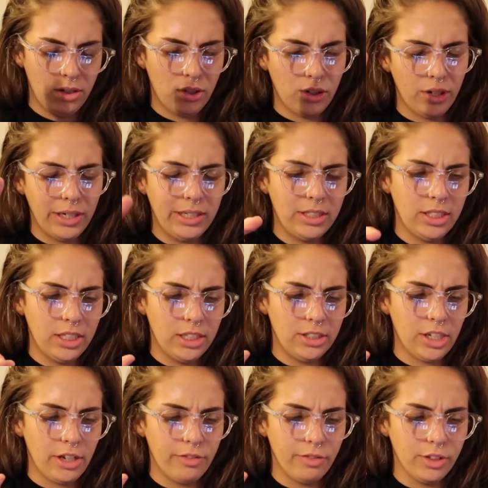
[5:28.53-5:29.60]
crazy and
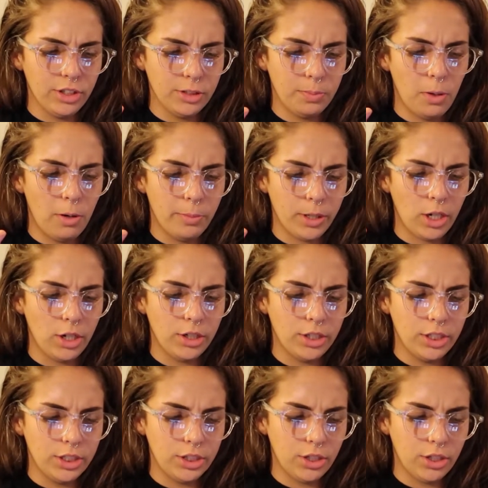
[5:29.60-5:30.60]
diverse Paul McCartney's